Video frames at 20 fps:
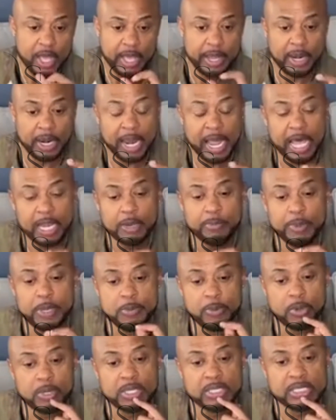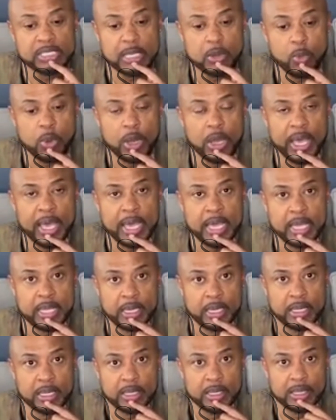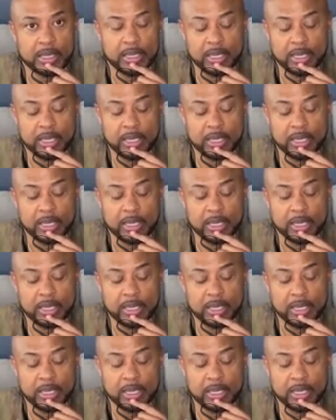And a lot of people can say, well, hey,